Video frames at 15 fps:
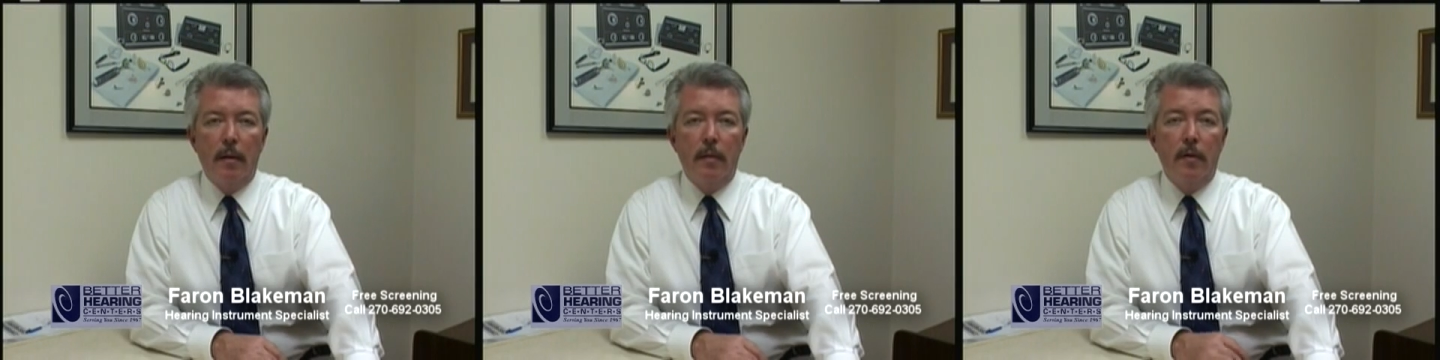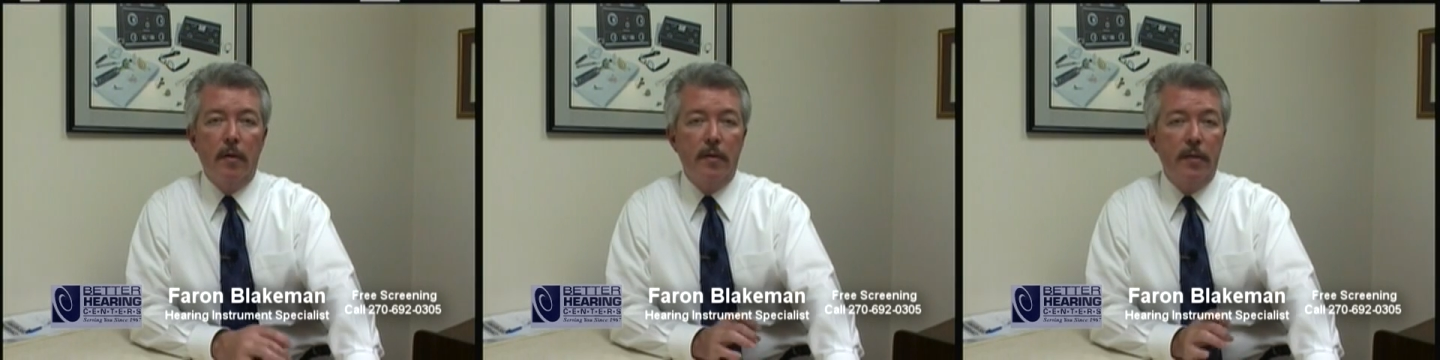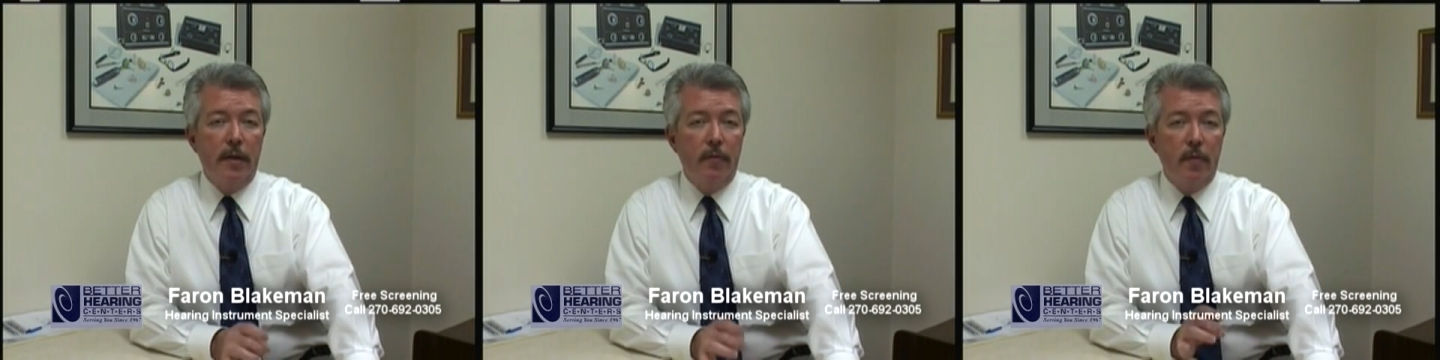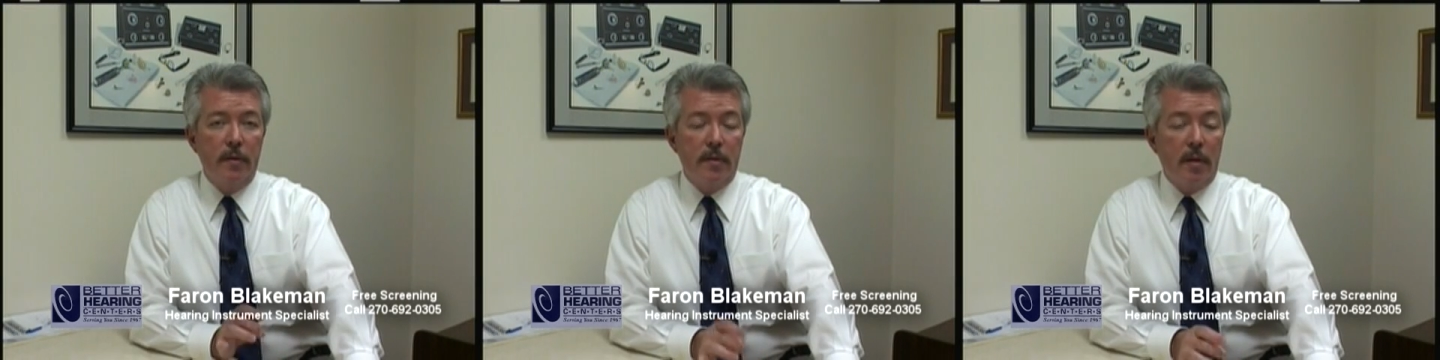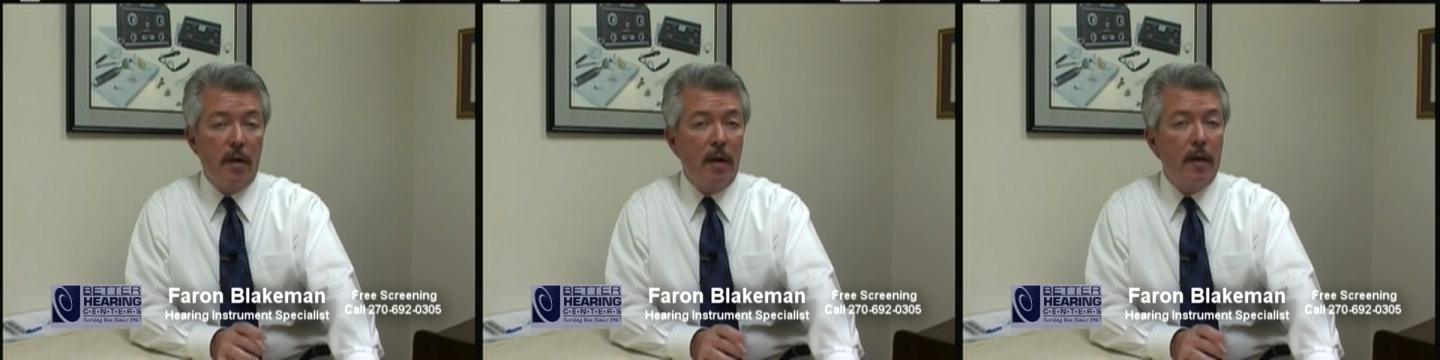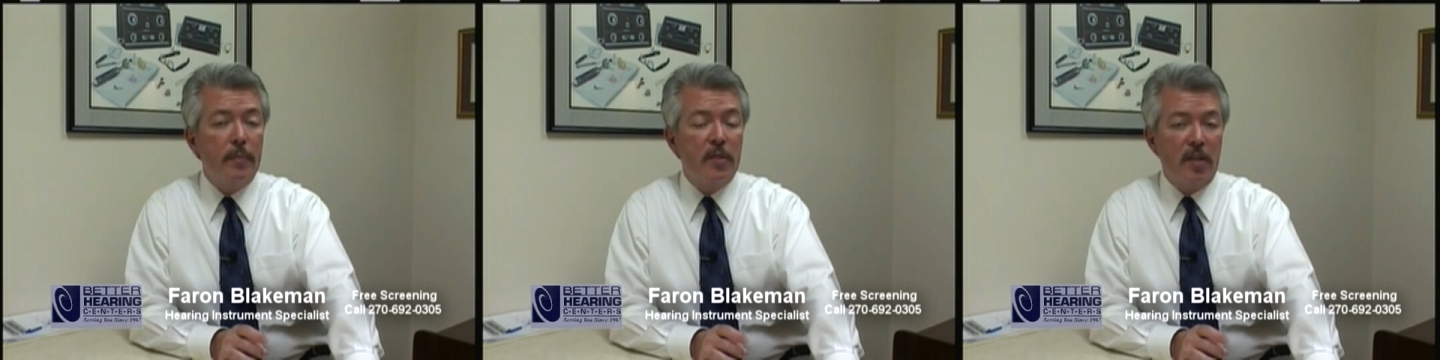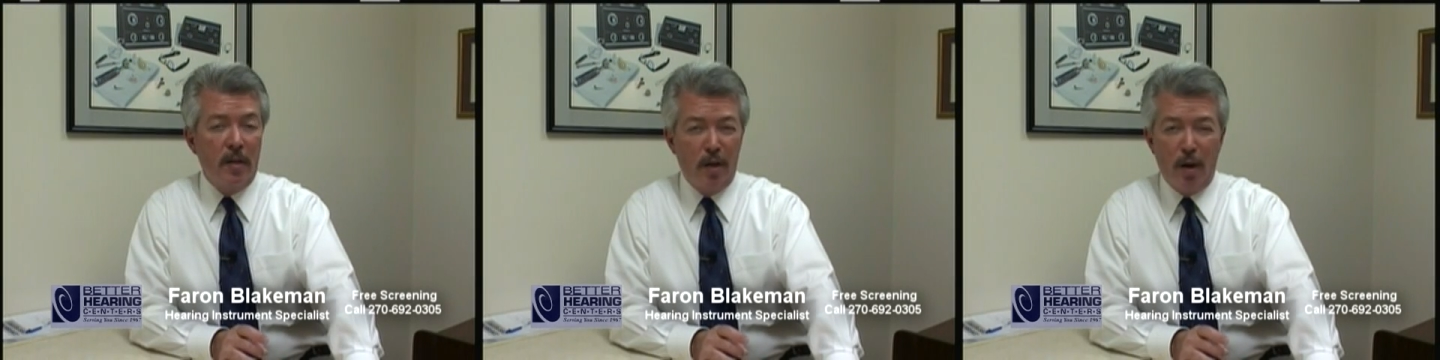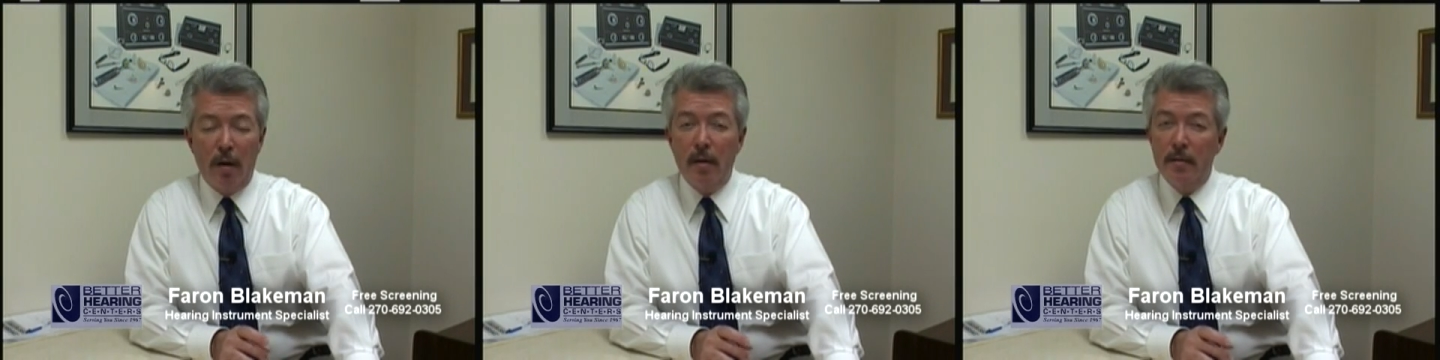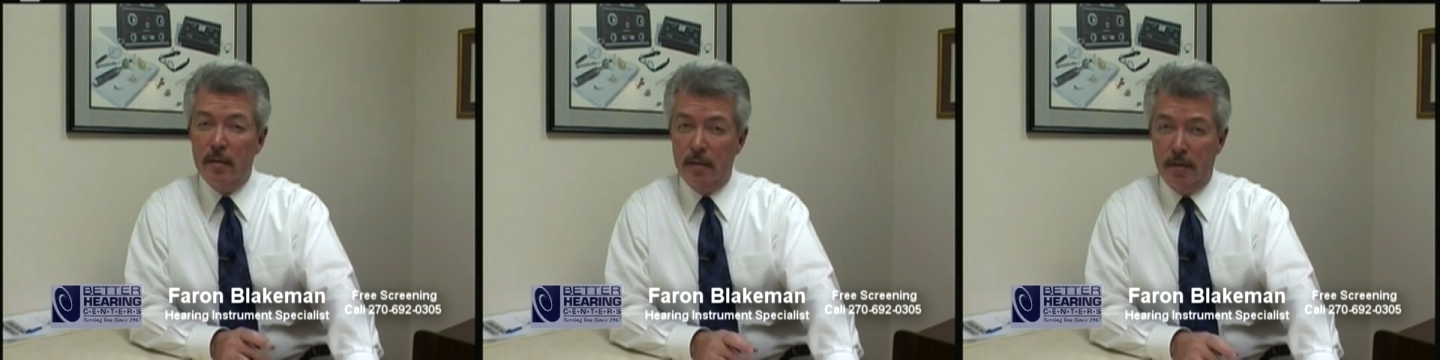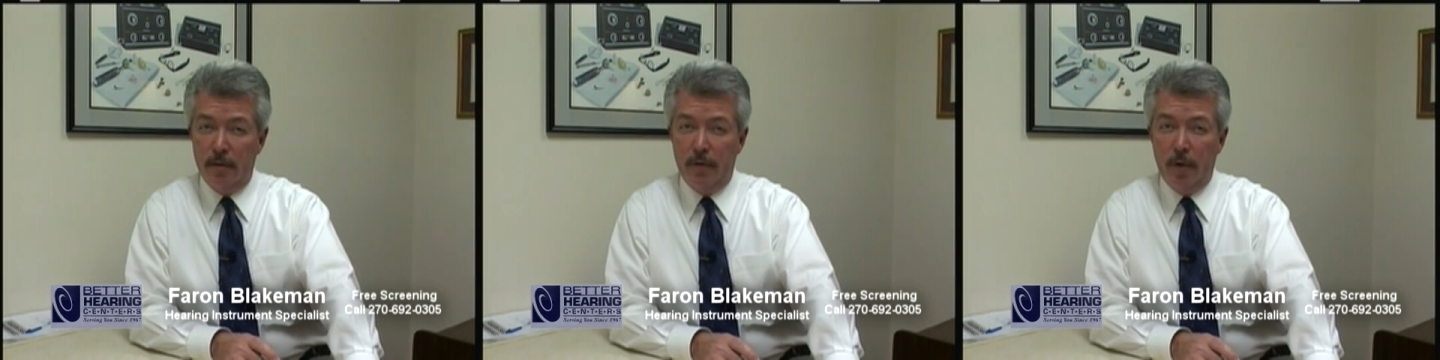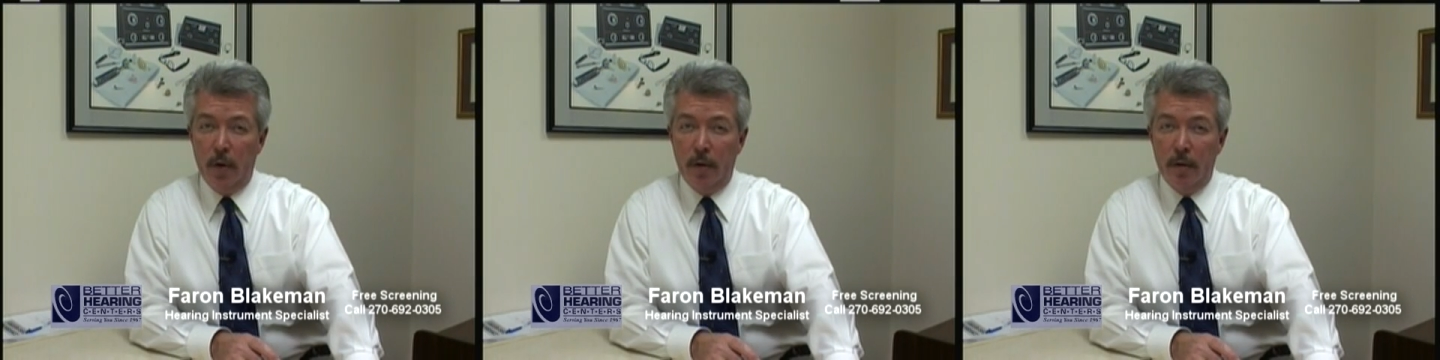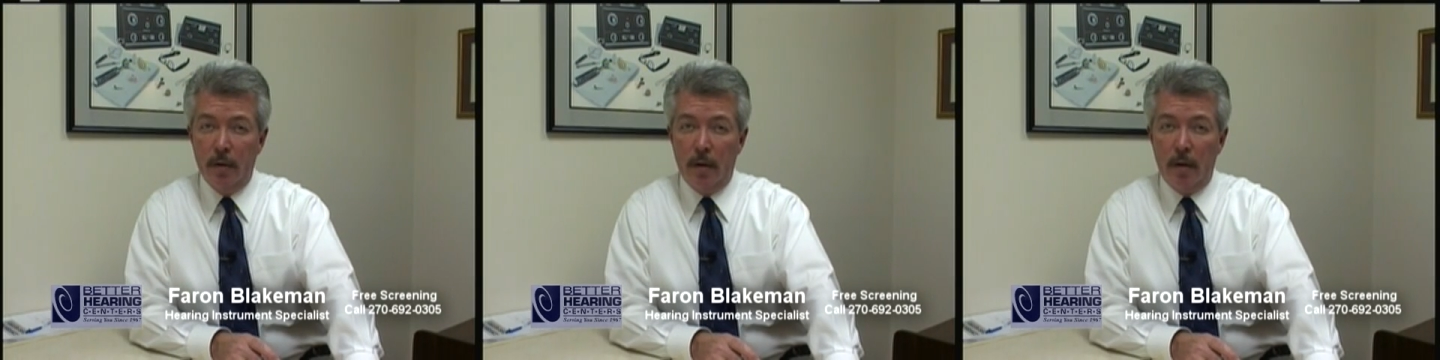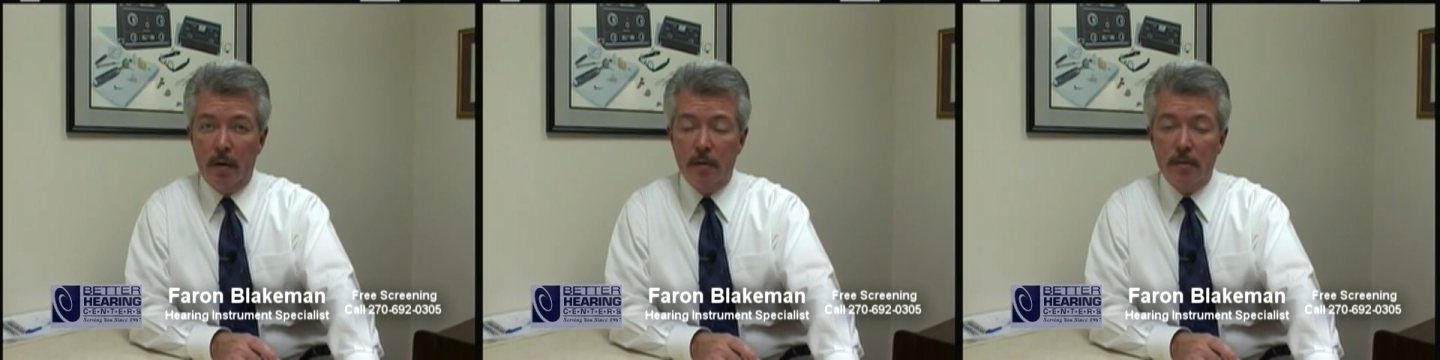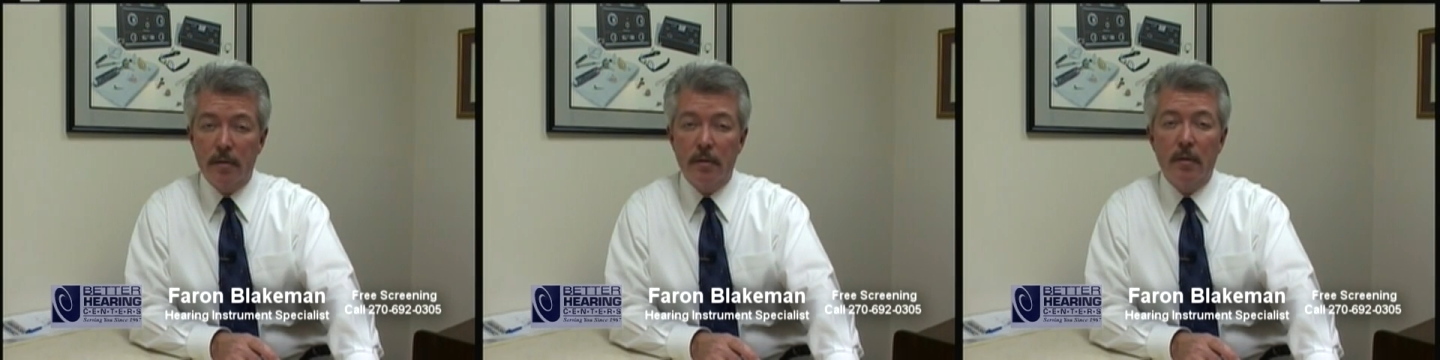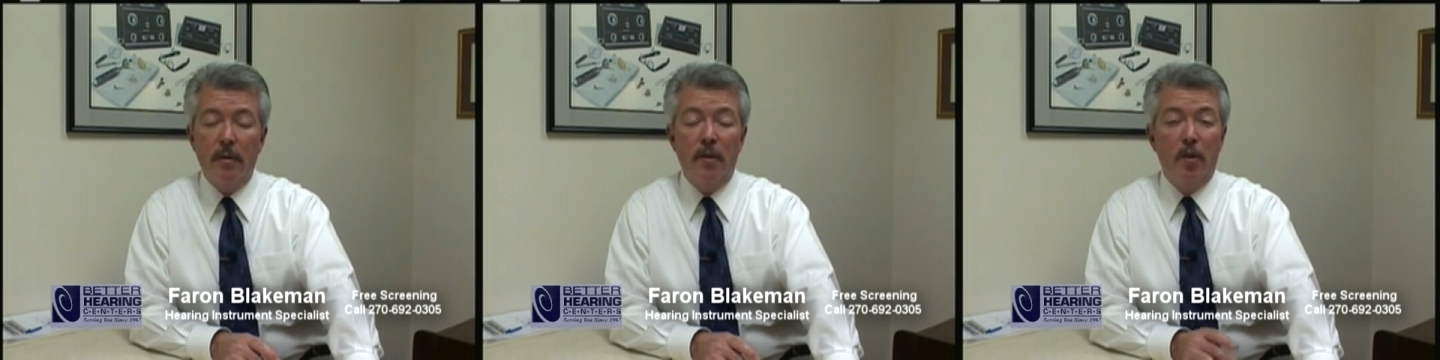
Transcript: There are different types and causes of hearing loss.